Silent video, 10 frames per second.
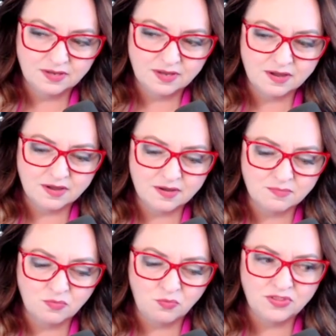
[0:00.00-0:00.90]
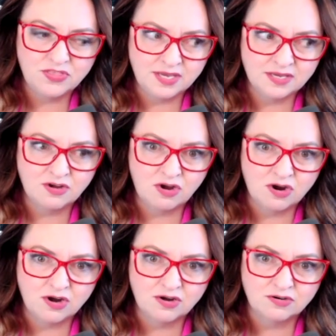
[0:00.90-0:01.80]
um, within
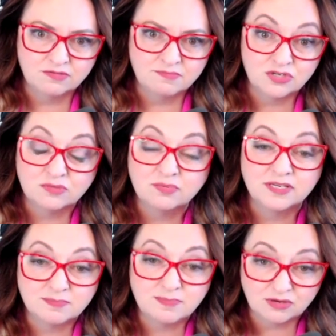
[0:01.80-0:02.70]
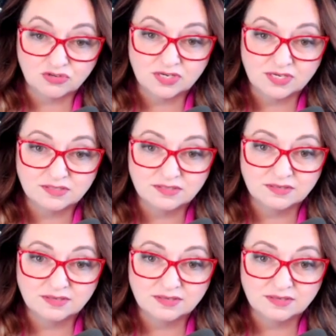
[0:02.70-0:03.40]
our Metroplex boundaries.